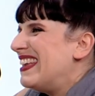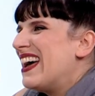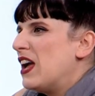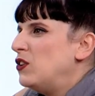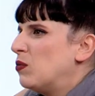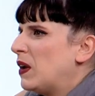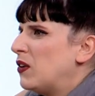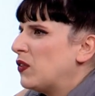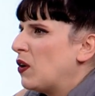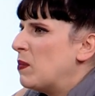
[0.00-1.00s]
and you
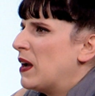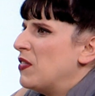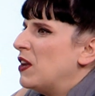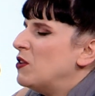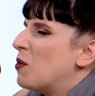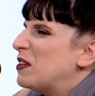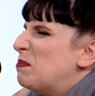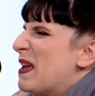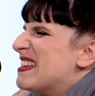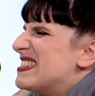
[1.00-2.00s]
realize, like, oh my God, they know all these
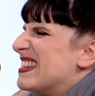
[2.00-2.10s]
bands I